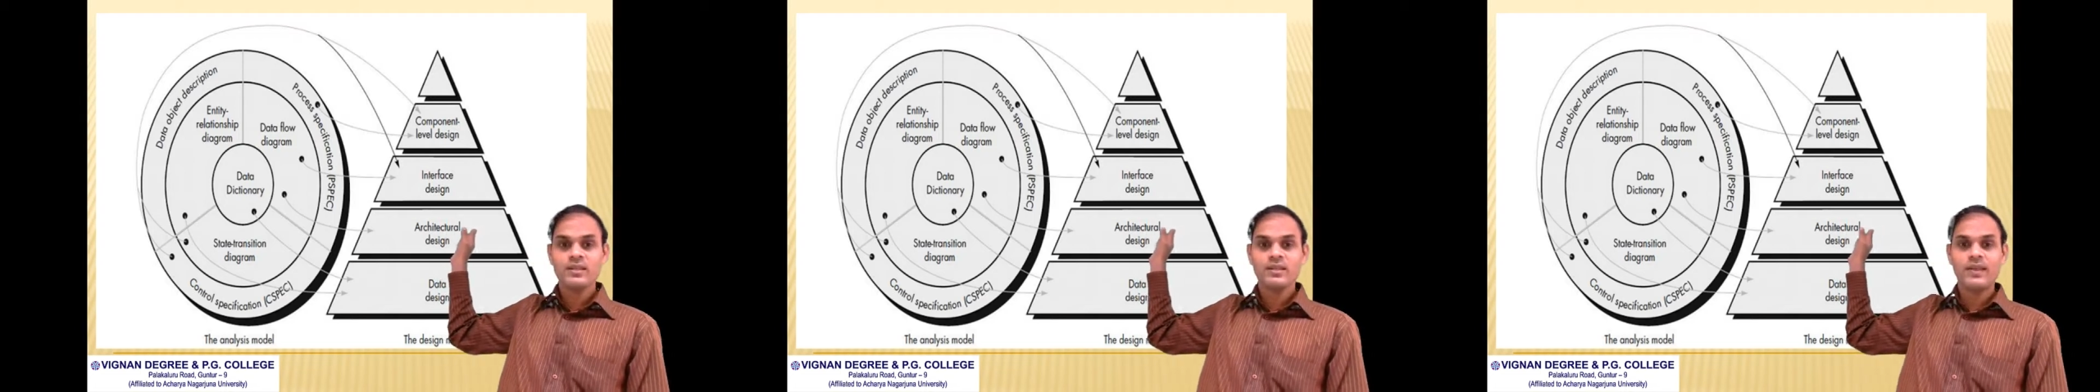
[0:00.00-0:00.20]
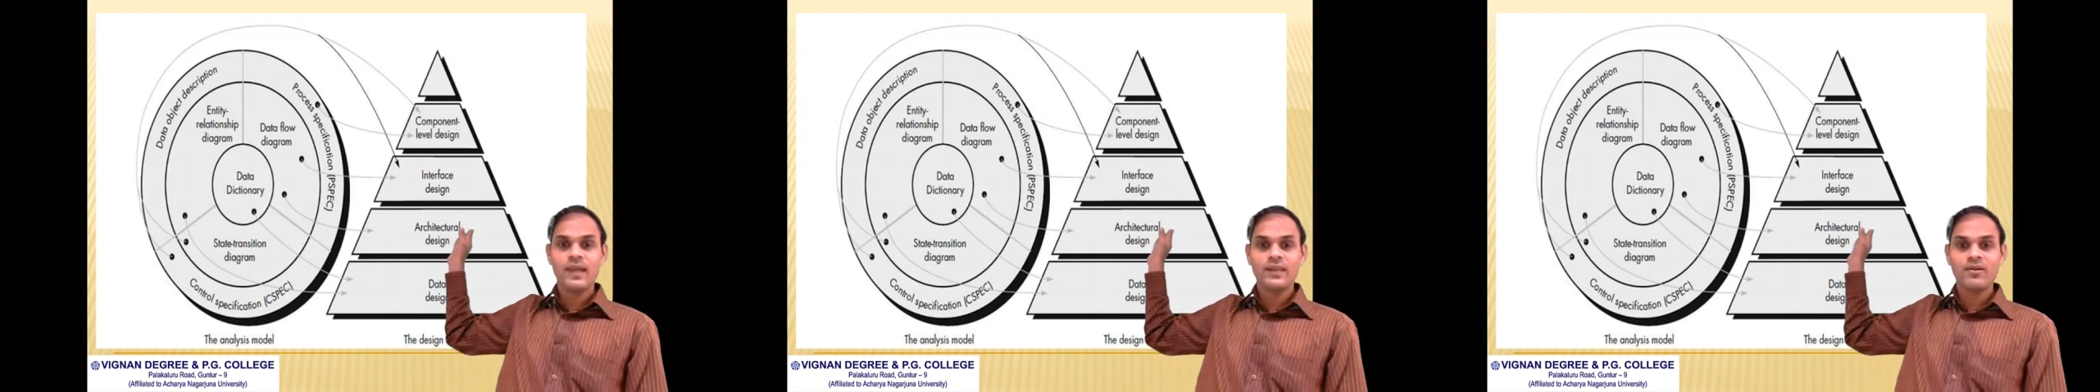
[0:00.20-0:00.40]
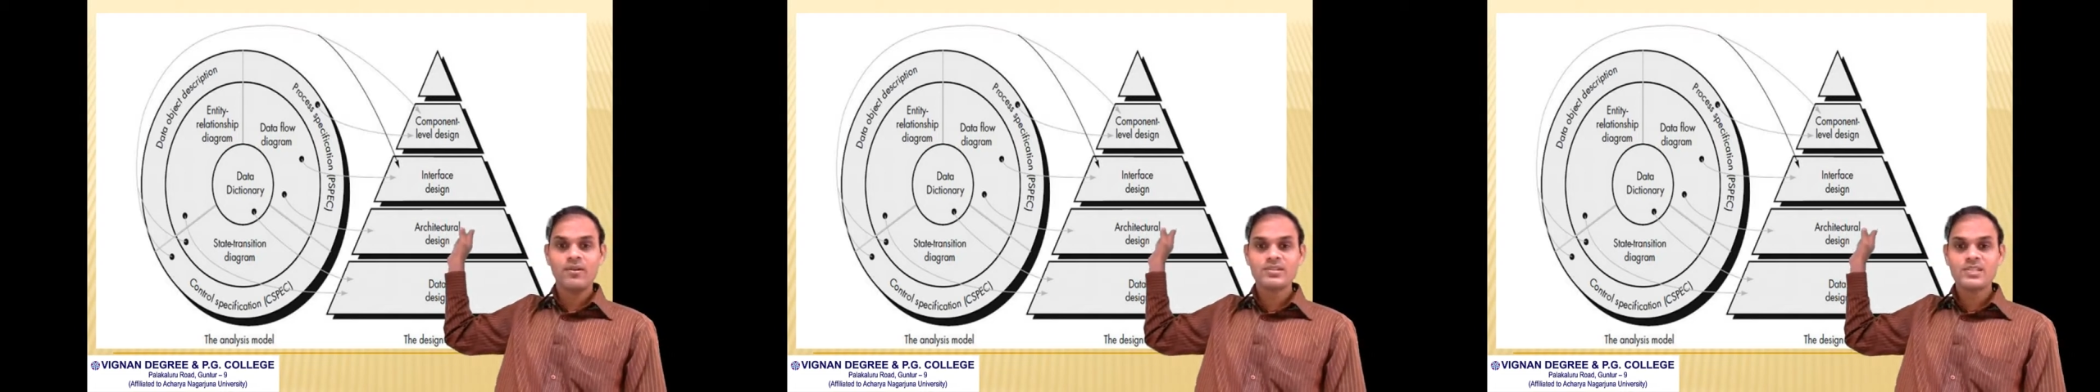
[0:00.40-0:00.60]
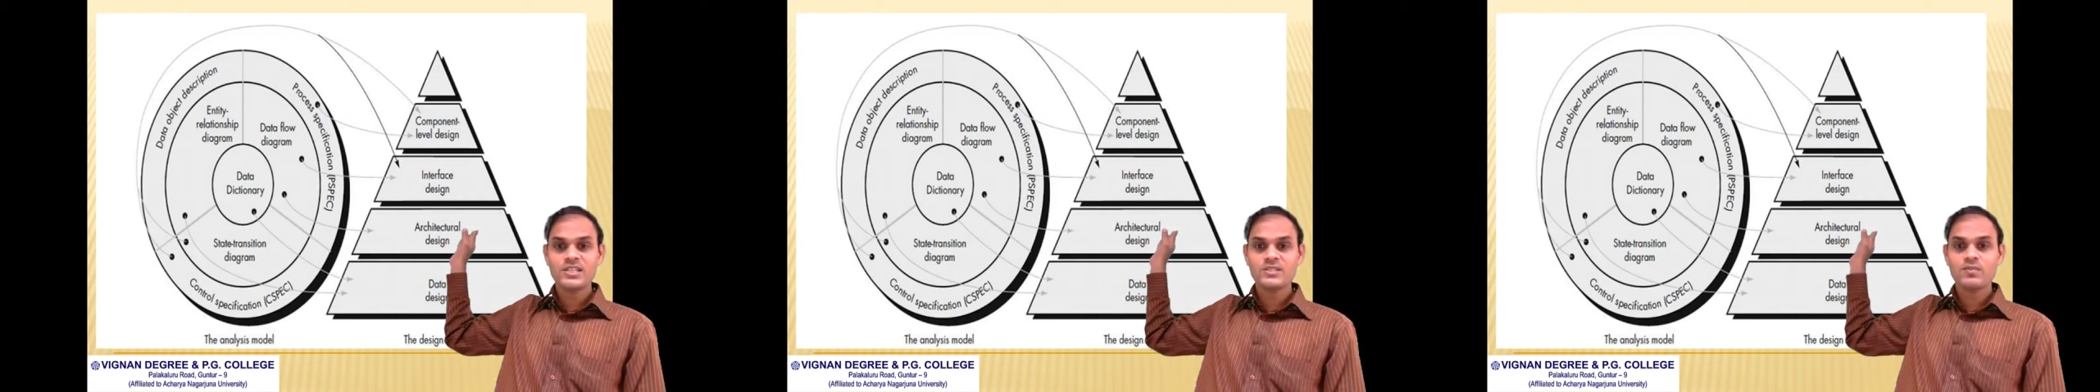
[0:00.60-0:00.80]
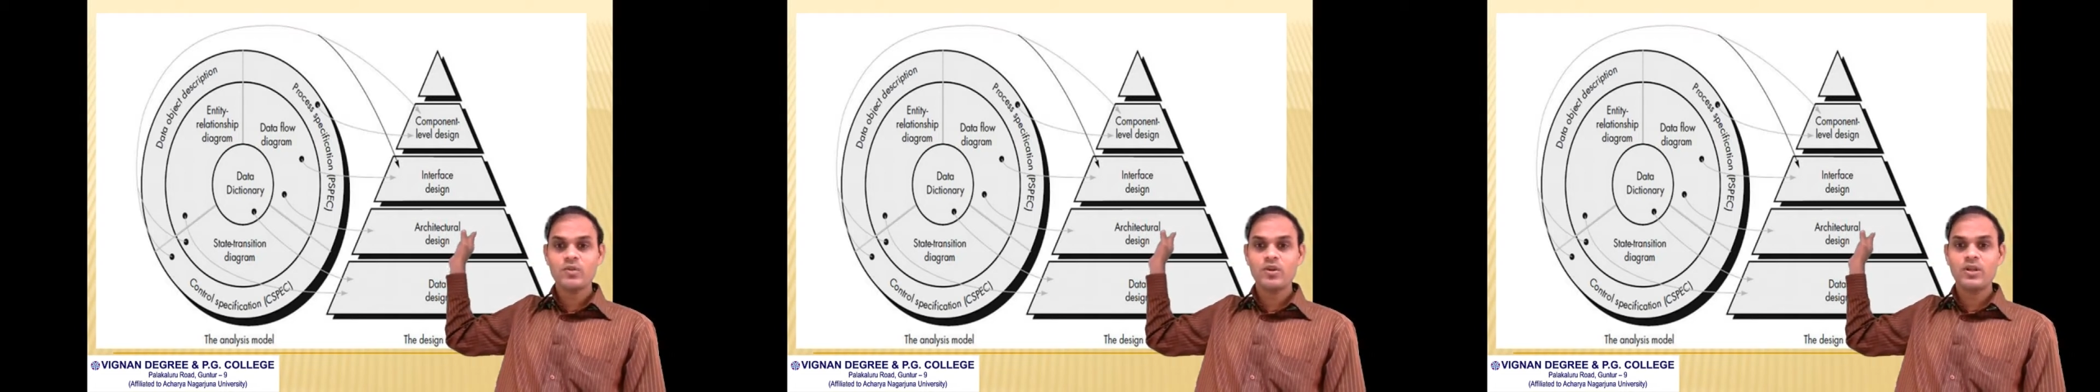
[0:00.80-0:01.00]

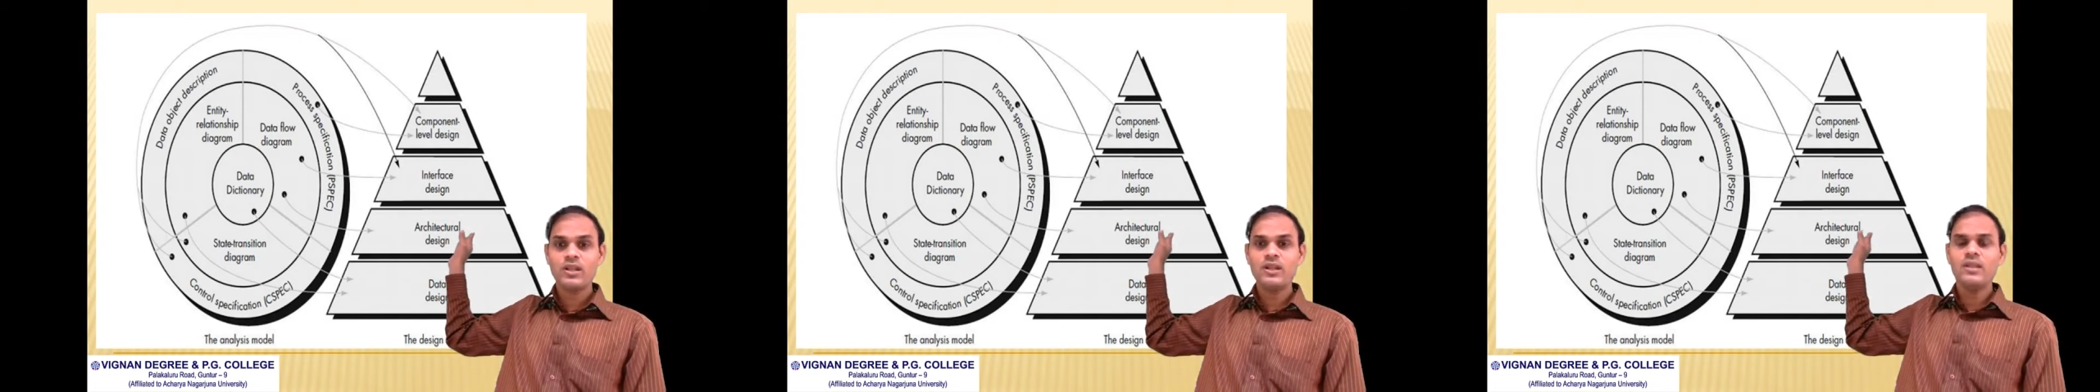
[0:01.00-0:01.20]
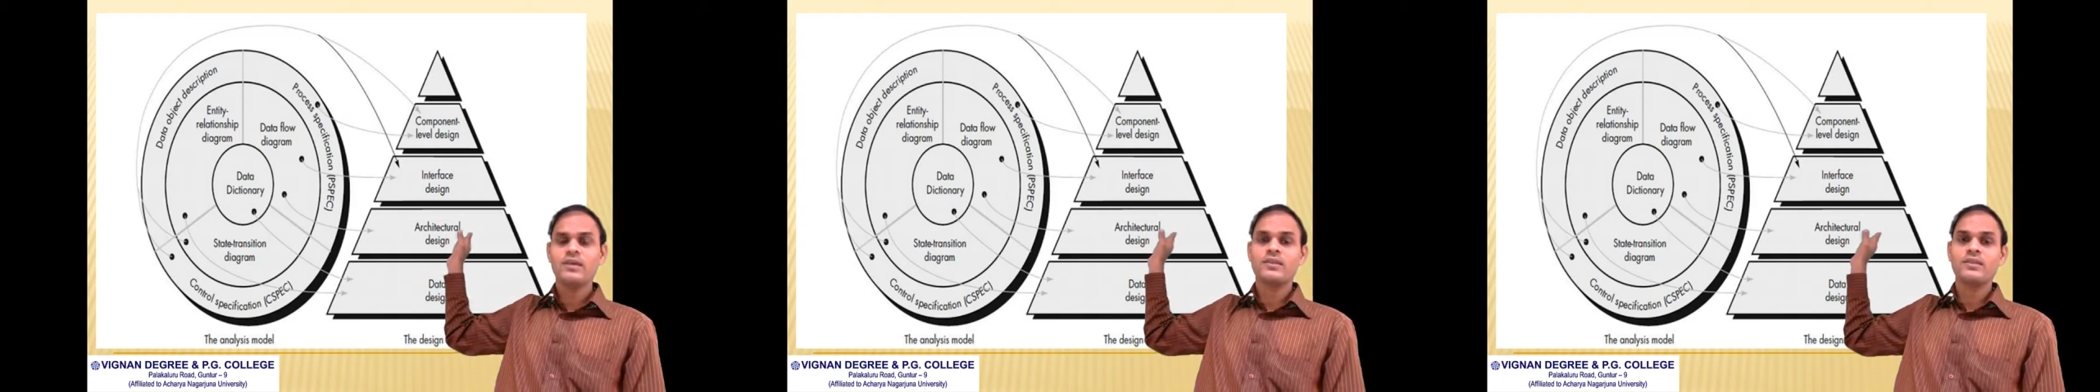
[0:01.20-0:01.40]
analysis model,